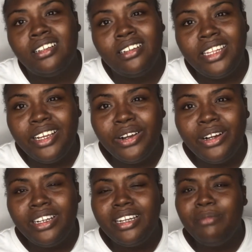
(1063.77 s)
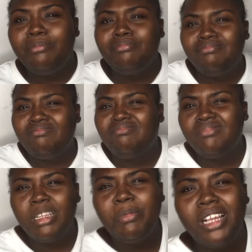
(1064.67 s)
they
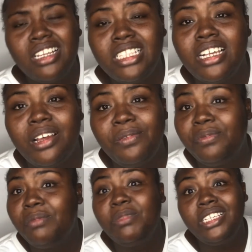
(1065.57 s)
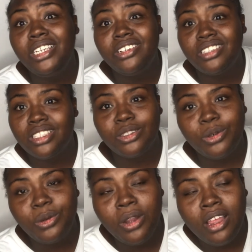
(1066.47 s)
them block it off from years now,